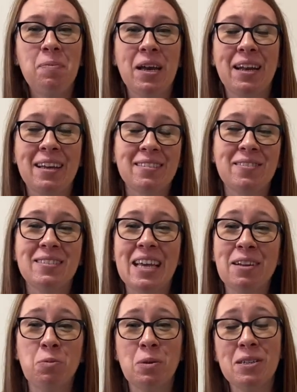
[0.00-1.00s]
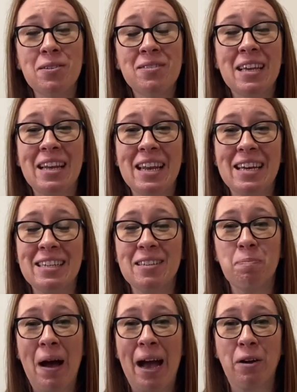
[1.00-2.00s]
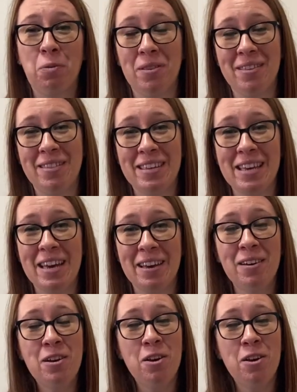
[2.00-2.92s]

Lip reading: And as I've said, we do see ladies back within the year